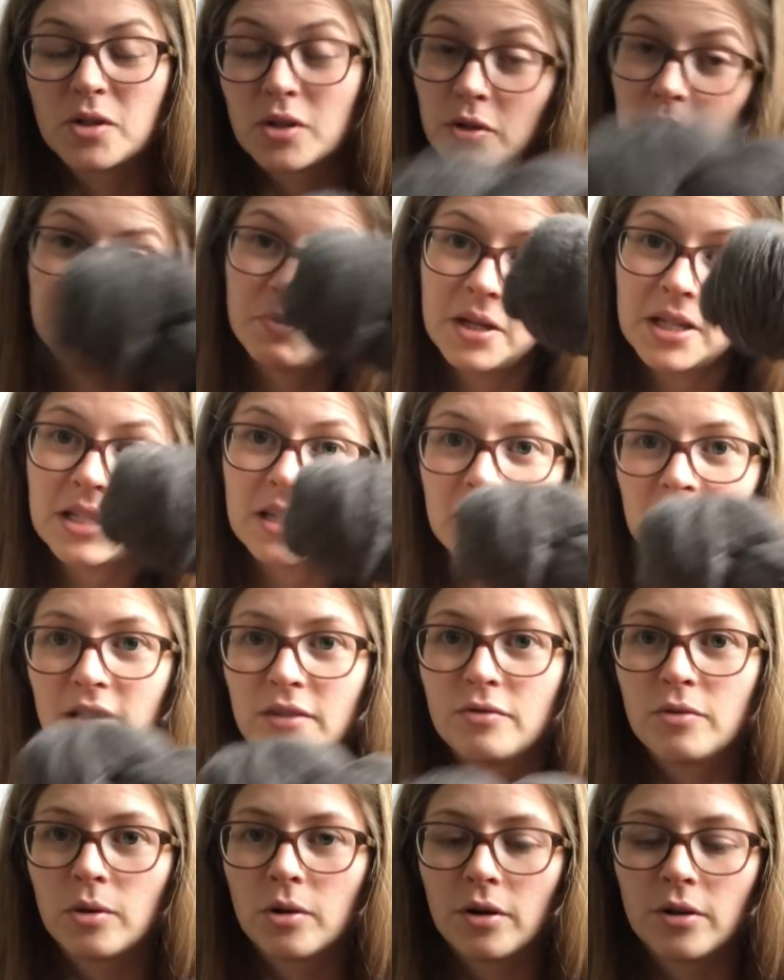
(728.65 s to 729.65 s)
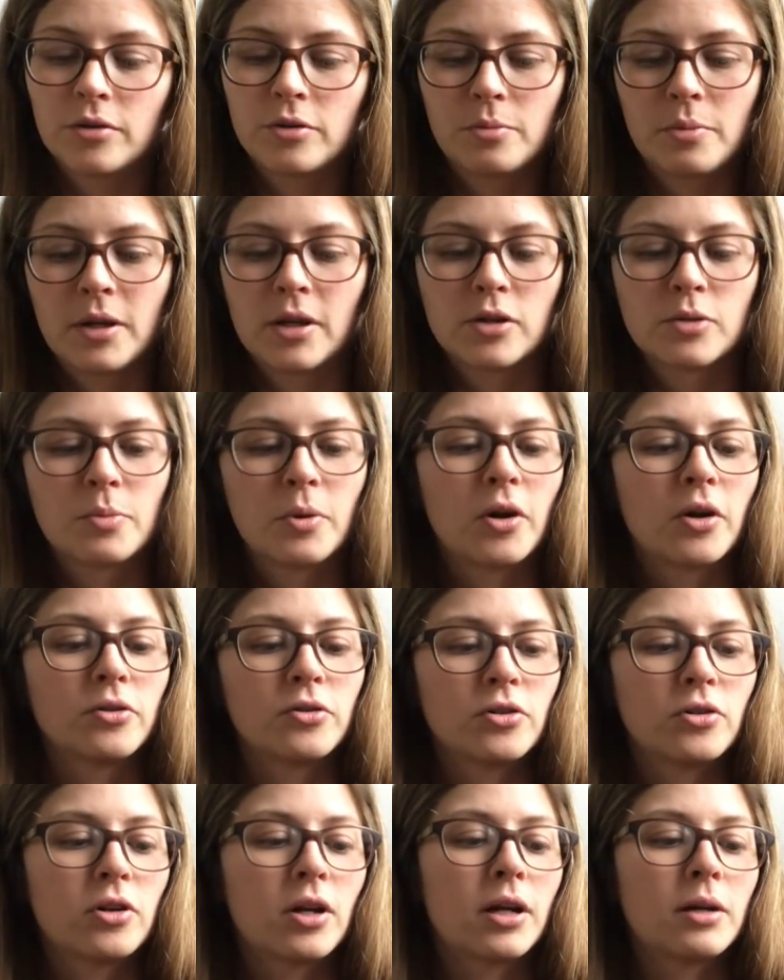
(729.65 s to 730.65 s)
so basically 400 meters per
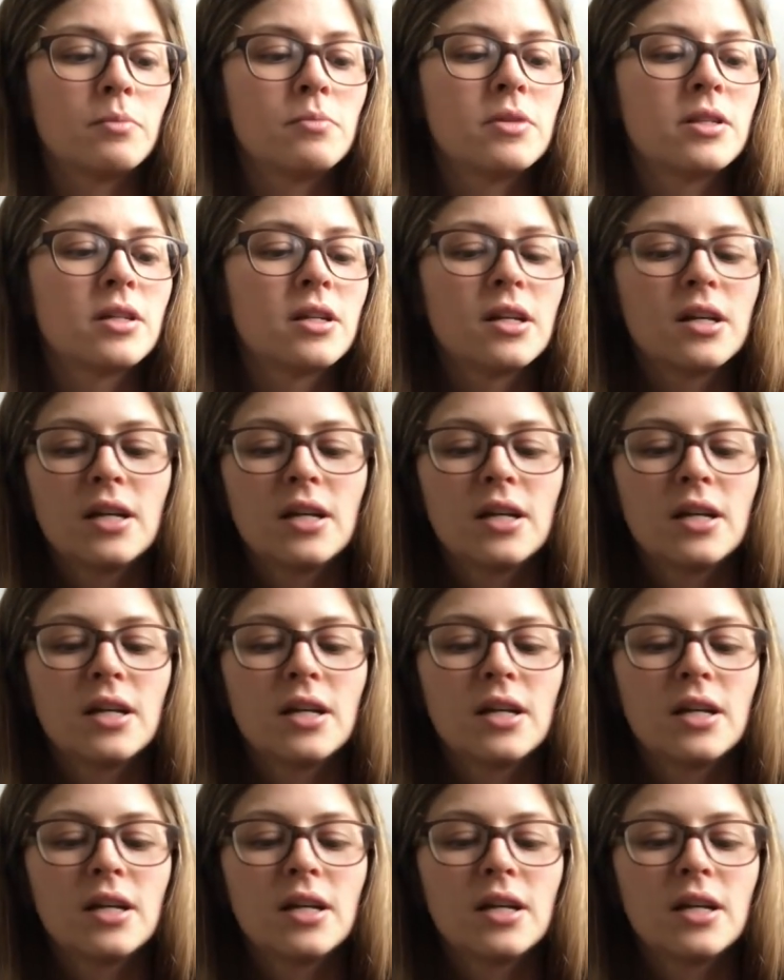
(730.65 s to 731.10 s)
100 grams.